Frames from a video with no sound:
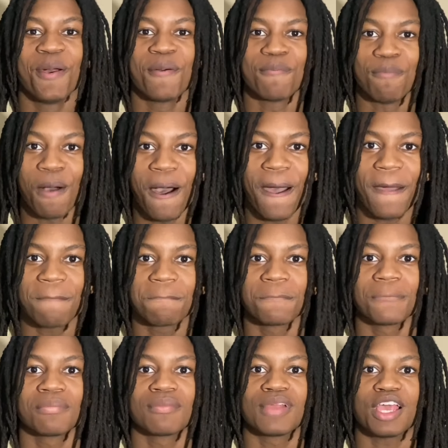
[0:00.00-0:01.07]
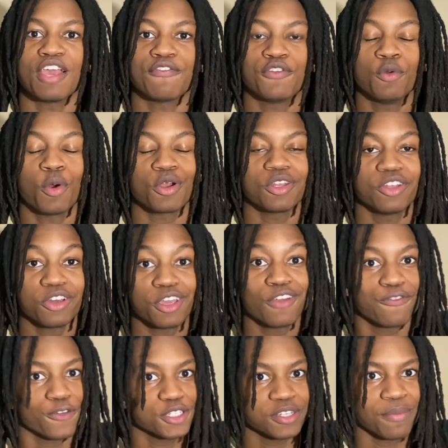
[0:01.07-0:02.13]
But if you are looking
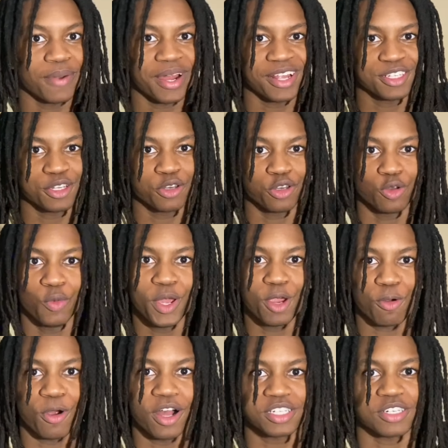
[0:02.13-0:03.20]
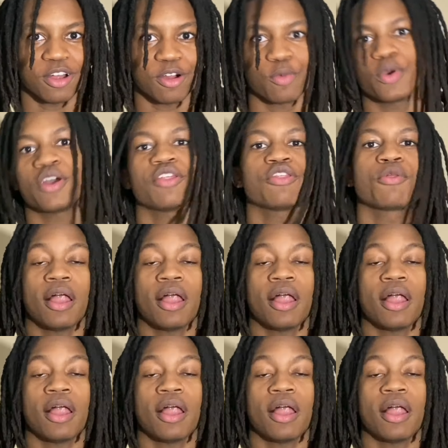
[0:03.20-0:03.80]
for somebody to do a crosstalk with,